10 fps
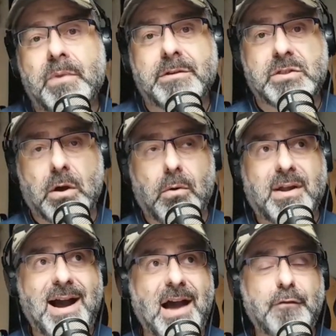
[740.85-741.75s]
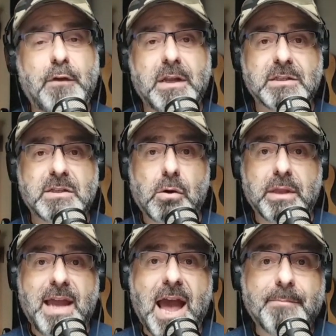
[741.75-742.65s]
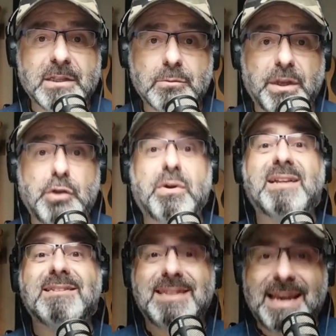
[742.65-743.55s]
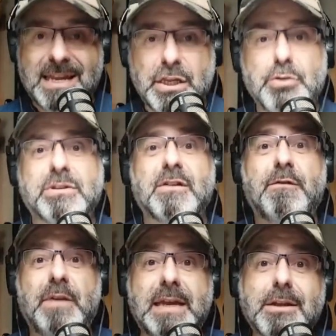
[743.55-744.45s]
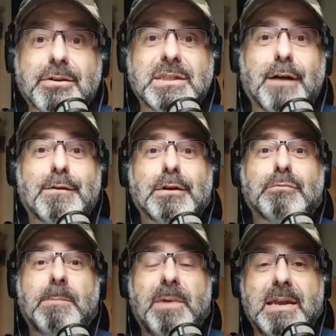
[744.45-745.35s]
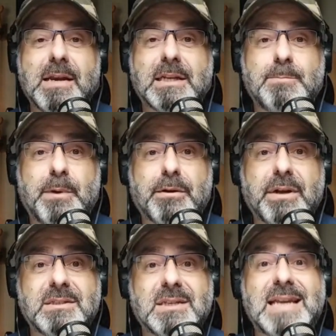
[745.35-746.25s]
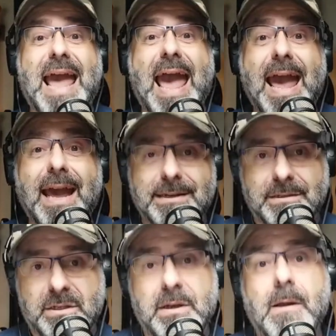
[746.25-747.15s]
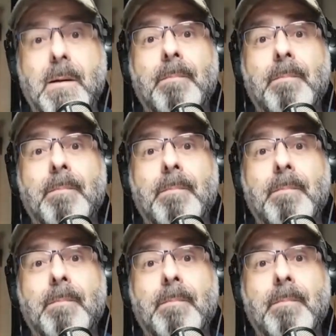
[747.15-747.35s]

So confidence only happens when you continue to feed yourself those repeated experiences and